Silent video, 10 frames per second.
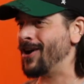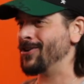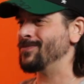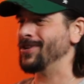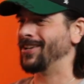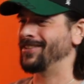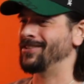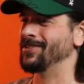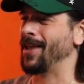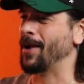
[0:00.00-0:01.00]
book because
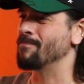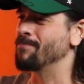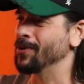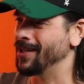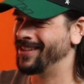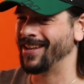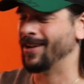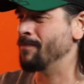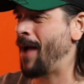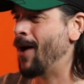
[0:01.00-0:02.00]
it's just like bullet. It's
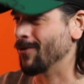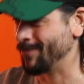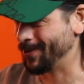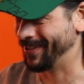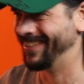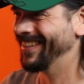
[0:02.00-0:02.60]
like a PowerPoint.